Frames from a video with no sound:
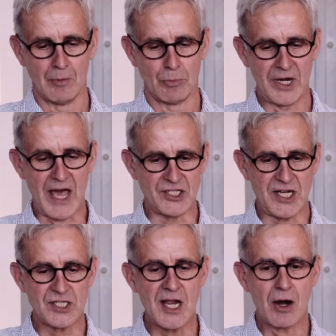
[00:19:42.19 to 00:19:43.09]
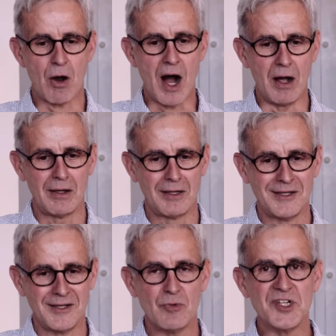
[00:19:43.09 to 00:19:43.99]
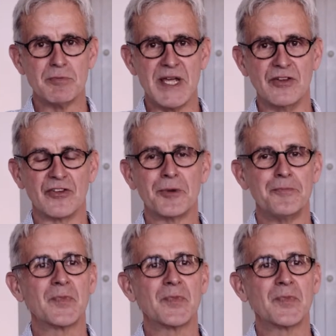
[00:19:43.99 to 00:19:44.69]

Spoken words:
"Buliajie Qingquang," which means